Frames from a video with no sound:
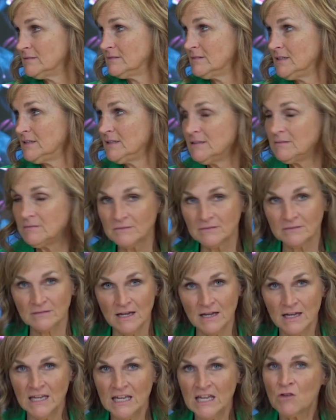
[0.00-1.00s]
Yeah,
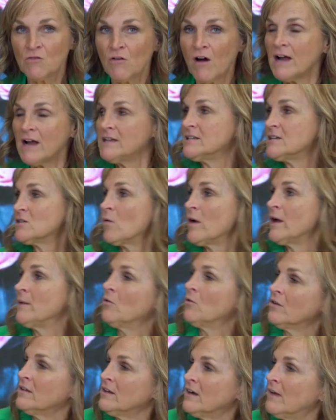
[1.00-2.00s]
he grinded way
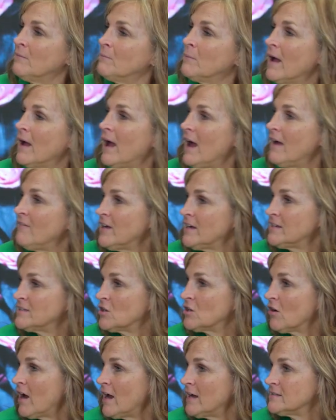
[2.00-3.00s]
more than I've had to
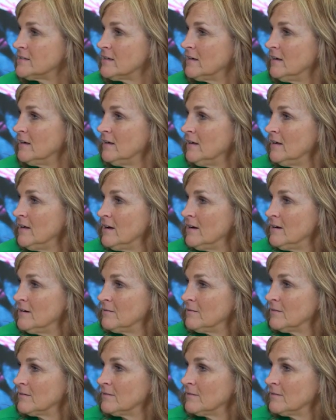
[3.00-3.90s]
grind. Take it.